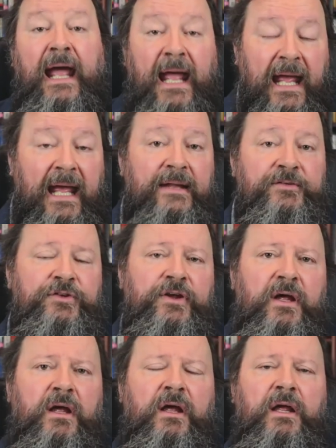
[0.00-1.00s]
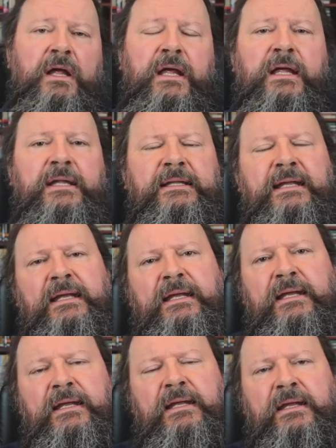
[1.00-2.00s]
And
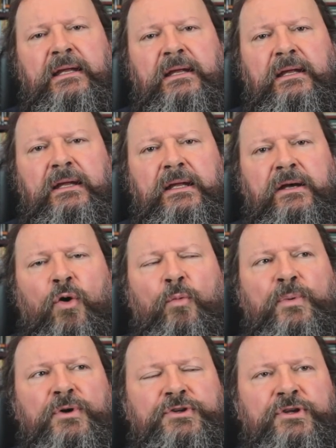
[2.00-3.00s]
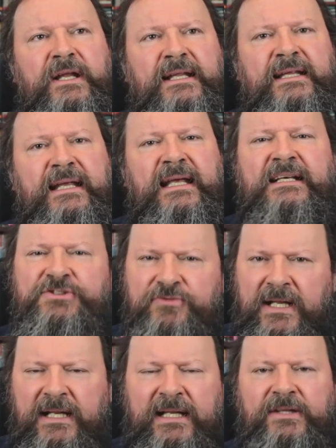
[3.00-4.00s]
the opportunity is
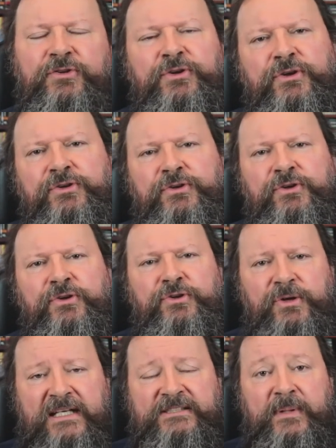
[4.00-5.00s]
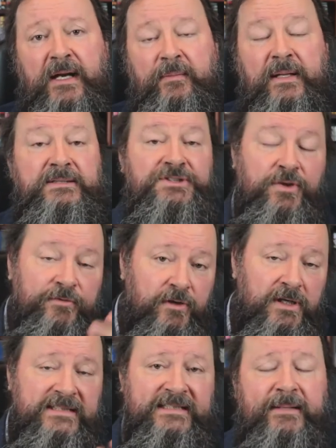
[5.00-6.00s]
really to experiment. So,
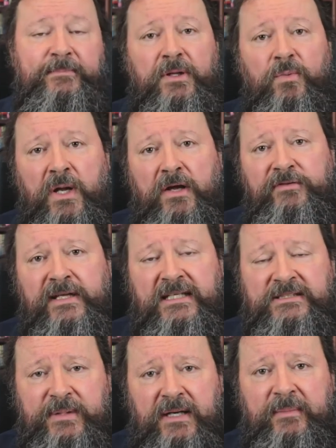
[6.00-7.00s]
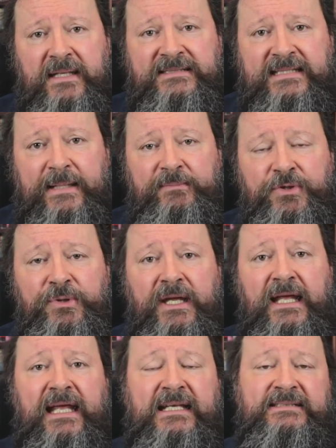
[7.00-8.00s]
for example, one of the experiments I'm
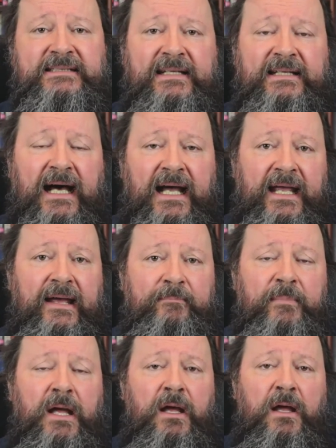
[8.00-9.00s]
doing is that I am